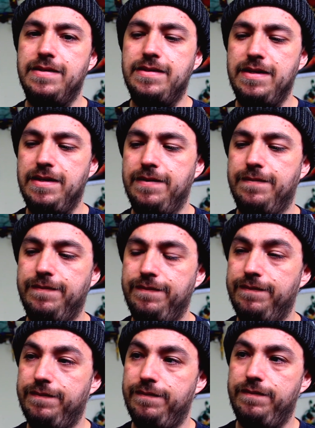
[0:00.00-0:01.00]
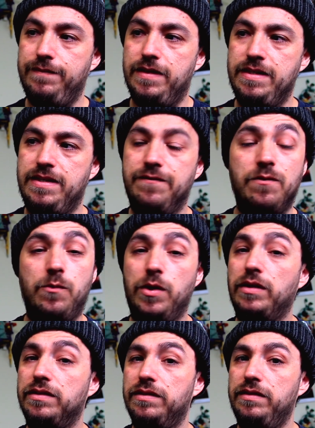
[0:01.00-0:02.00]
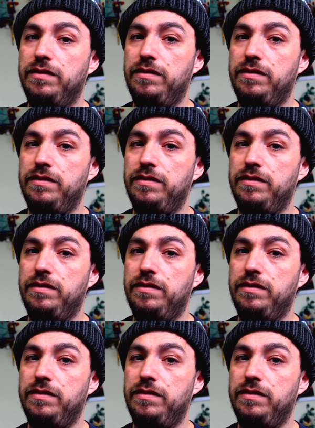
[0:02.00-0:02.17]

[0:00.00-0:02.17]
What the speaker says: see a different world.